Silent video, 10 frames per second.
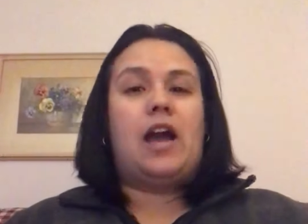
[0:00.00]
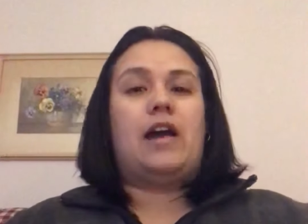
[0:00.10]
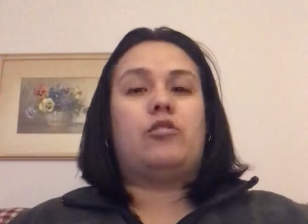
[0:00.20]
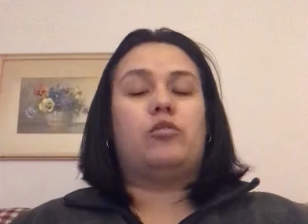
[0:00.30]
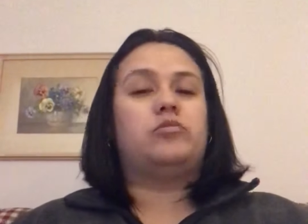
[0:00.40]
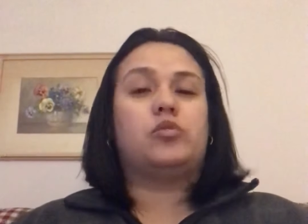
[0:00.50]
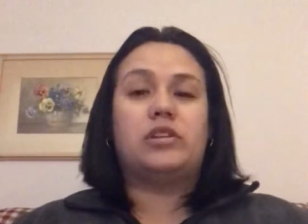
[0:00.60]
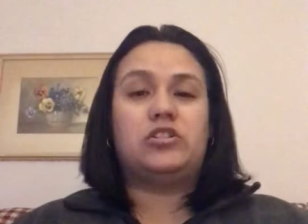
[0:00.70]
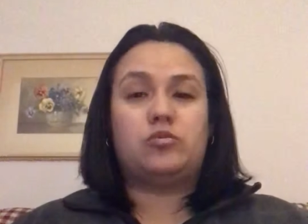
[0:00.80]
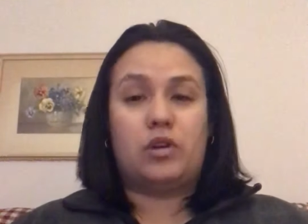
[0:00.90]
I hope
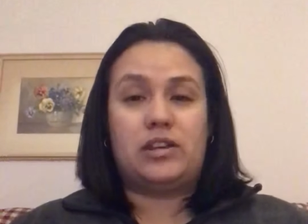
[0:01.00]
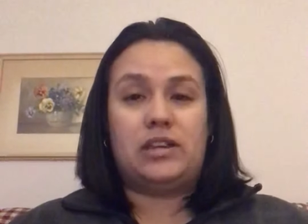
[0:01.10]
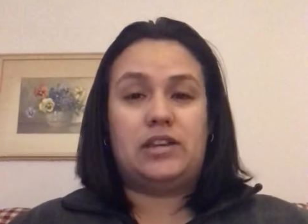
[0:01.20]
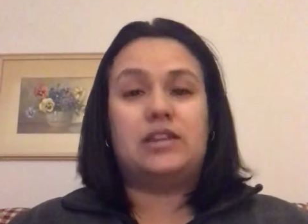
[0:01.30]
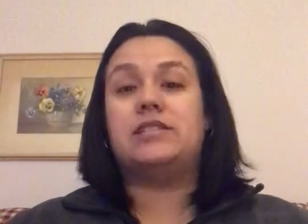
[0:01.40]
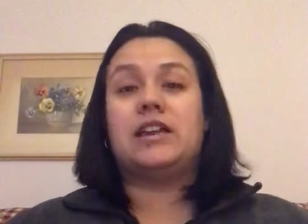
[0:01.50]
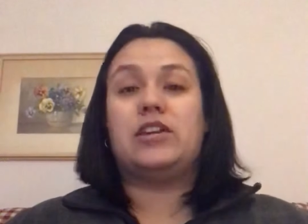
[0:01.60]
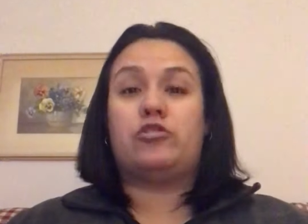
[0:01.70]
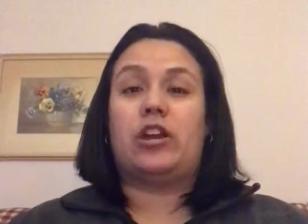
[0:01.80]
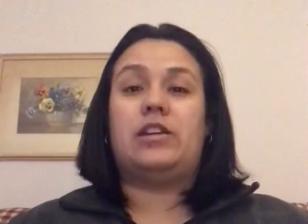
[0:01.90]
2020 is a
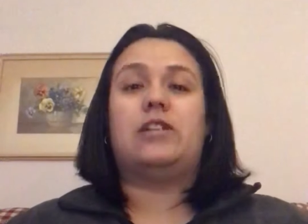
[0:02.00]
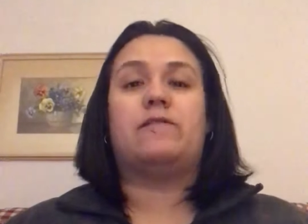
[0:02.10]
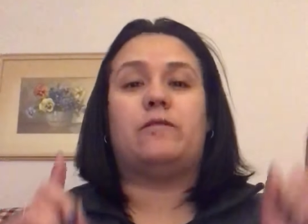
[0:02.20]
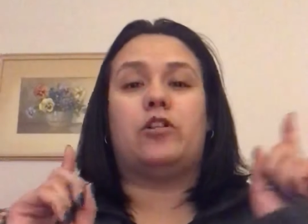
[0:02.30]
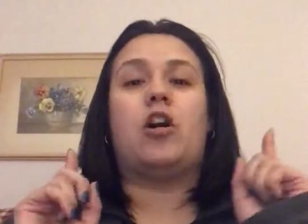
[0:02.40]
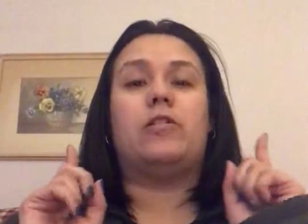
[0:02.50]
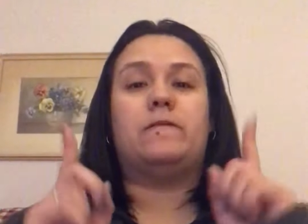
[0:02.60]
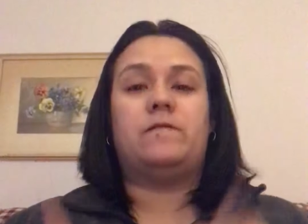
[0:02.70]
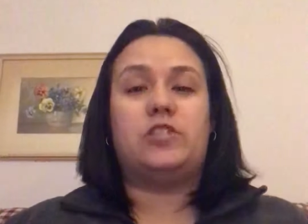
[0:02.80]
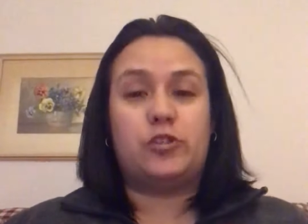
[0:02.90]
great year for all
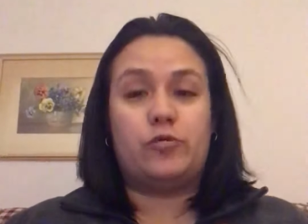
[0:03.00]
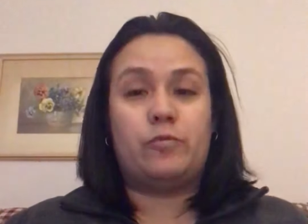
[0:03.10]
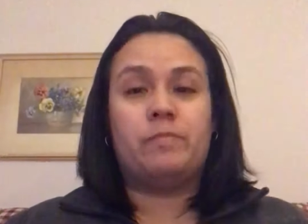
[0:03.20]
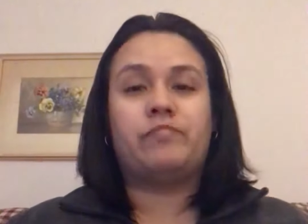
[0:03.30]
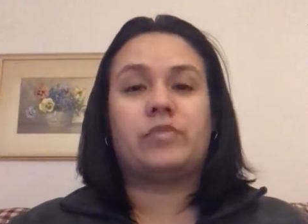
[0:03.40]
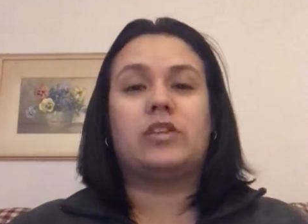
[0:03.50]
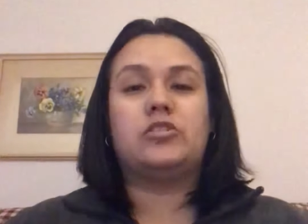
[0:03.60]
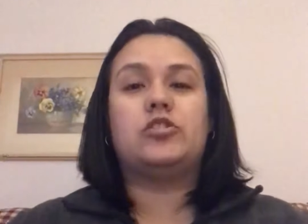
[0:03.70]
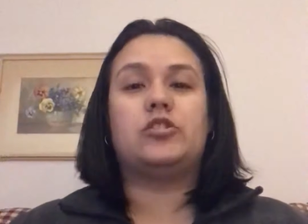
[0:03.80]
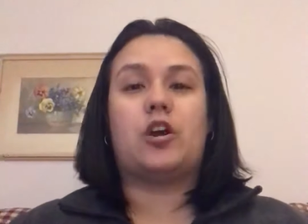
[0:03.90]
of you.
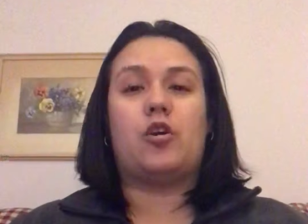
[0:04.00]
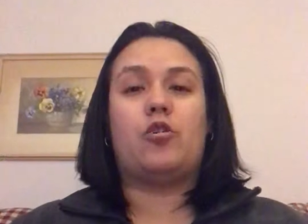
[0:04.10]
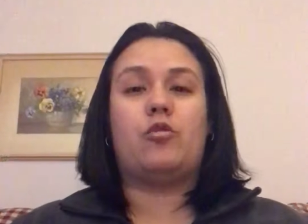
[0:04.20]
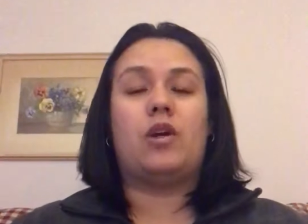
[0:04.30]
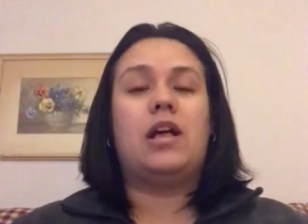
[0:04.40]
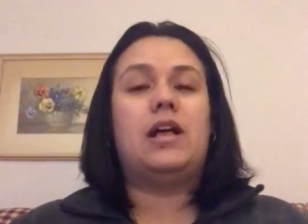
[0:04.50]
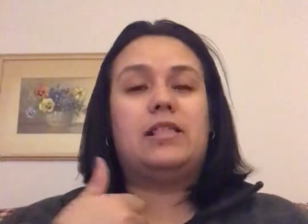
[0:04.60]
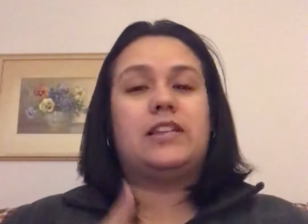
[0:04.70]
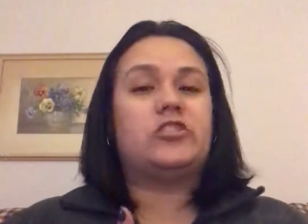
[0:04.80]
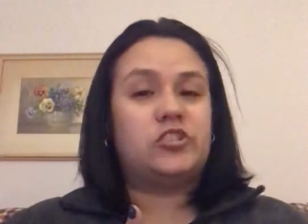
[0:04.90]
So
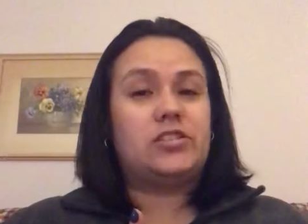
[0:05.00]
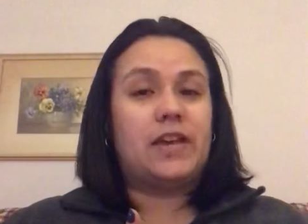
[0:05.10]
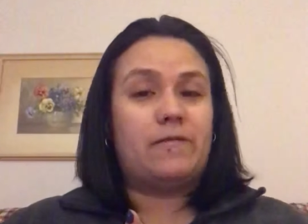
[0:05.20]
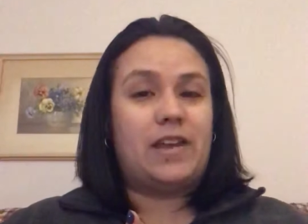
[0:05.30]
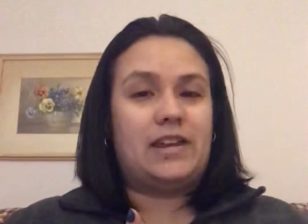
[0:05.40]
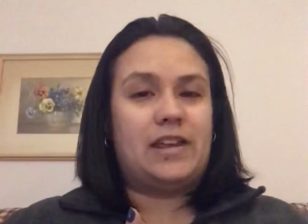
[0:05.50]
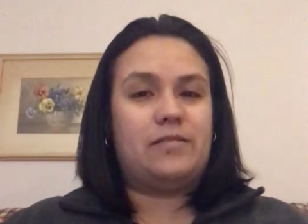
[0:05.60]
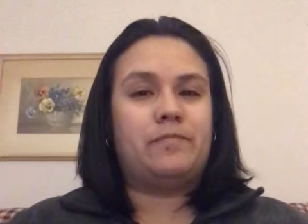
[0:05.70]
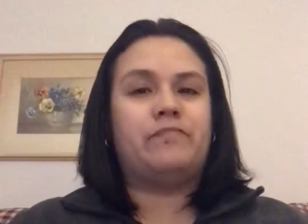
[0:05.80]
let's just get right in.